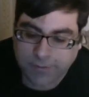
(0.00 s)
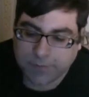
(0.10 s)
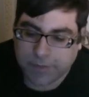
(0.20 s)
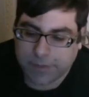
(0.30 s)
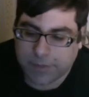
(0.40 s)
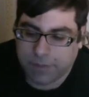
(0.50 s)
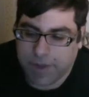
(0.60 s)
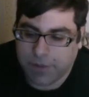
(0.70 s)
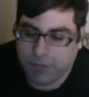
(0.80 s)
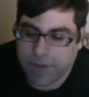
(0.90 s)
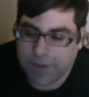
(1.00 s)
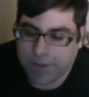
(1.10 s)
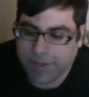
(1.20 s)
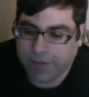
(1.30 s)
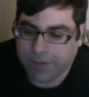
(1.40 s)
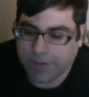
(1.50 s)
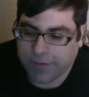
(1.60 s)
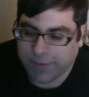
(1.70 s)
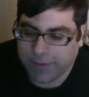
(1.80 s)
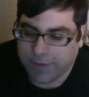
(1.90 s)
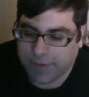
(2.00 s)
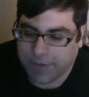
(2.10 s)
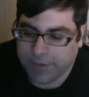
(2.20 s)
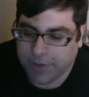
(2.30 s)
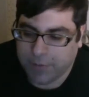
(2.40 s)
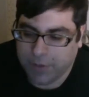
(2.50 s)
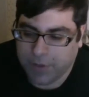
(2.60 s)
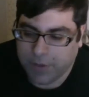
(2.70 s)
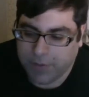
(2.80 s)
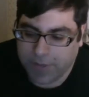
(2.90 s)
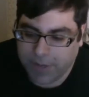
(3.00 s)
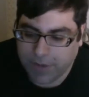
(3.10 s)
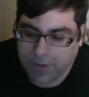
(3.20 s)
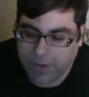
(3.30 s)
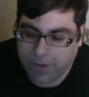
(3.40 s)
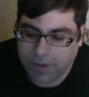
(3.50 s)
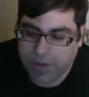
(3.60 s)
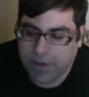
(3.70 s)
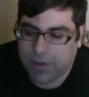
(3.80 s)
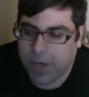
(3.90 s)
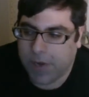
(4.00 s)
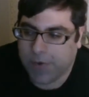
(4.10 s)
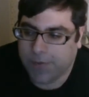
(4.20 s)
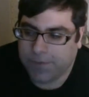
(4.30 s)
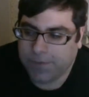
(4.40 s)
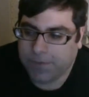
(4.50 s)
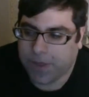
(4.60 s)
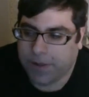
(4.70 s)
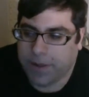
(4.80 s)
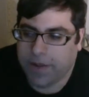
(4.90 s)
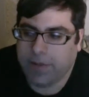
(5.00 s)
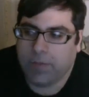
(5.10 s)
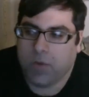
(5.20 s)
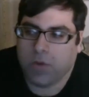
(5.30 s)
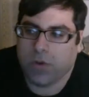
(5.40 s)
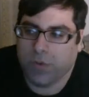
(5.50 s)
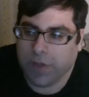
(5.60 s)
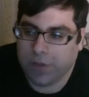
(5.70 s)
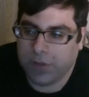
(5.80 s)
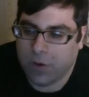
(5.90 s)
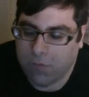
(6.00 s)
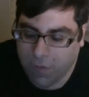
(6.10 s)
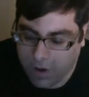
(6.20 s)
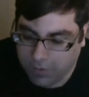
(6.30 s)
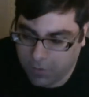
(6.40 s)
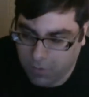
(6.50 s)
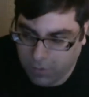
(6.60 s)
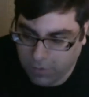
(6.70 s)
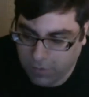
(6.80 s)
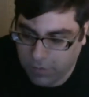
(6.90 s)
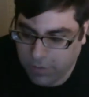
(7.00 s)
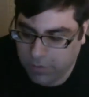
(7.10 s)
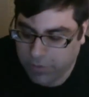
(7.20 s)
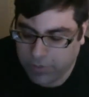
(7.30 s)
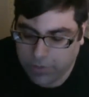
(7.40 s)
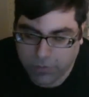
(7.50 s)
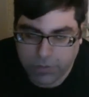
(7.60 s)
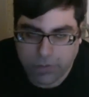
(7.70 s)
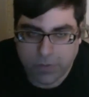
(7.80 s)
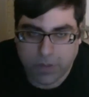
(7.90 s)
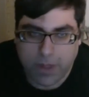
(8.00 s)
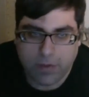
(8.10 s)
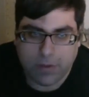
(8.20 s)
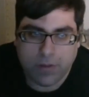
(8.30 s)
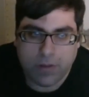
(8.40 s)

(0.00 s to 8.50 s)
is it the best way to settle the dispute on the peninsula? No. I think most Koreans don't want war, whether you're in the North or the South.